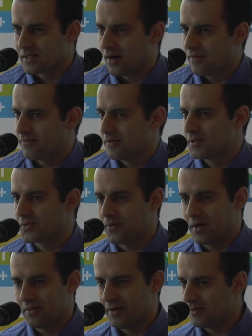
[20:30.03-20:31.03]
conference,
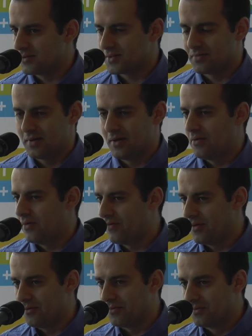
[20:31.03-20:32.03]
where there's,
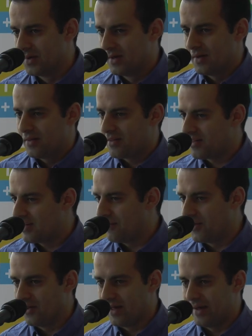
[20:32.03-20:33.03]
if you
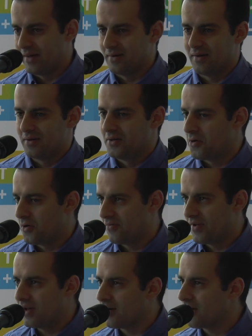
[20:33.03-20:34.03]
stimulate a
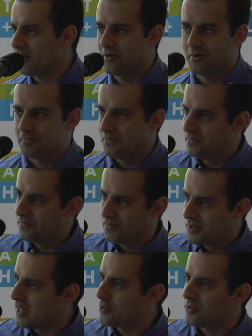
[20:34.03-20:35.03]
nerve here, you're
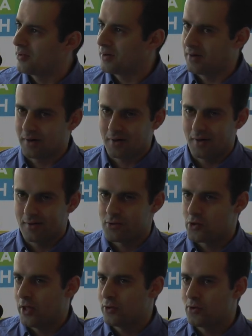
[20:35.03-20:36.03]
potentially going to cause
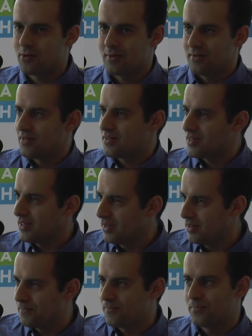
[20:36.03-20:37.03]
changes in
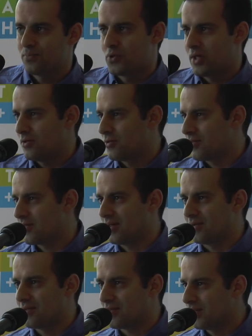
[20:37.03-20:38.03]
sleep. Changes
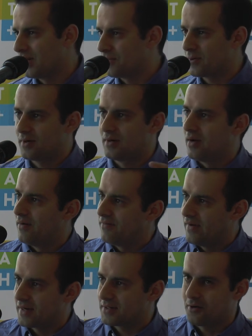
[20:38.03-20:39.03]
in sleep could
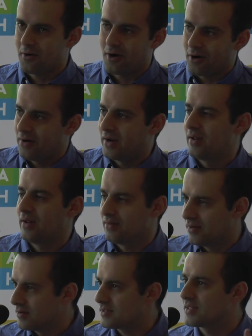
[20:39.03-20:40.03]
affect your heart rate.
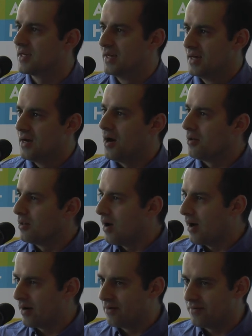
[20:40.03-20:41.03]
There's a
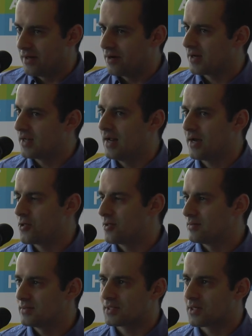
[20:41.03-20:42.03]
lot of
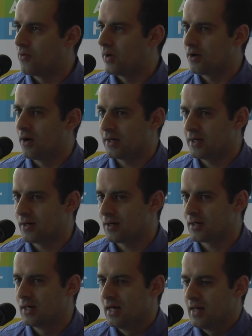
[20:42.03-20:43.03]
interconnections going on
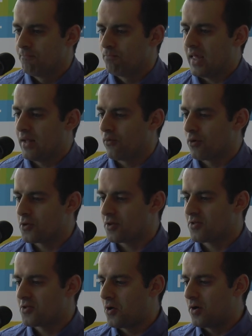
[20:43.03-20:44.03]
here, and we're
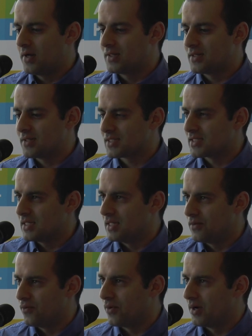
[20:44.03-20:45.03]
just starting to
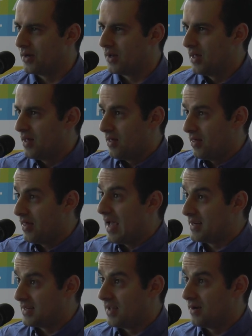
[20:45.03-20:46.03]
see what
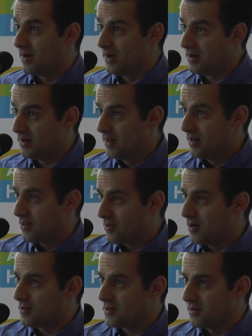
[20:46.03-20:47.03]
that data
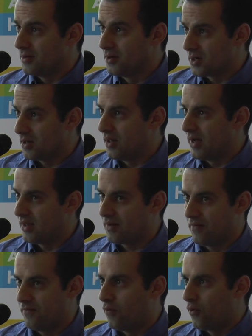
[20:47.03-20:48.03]
starts to look like
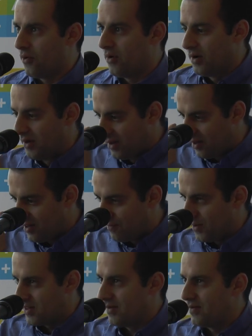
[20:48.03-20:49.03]
for
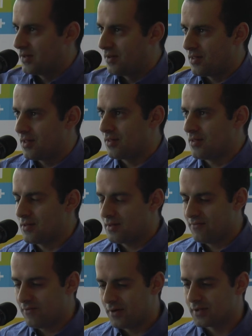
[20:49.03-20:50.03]
specific diseases.
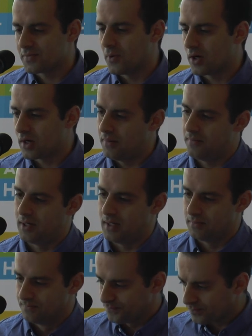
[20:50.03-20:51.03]
And for a small
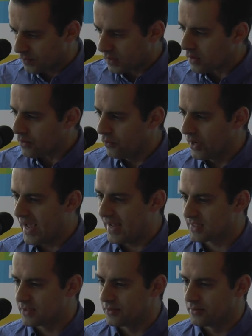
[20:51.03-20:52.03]
company, we
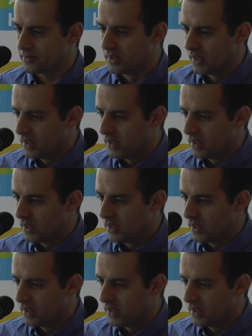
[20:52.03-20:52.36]
had to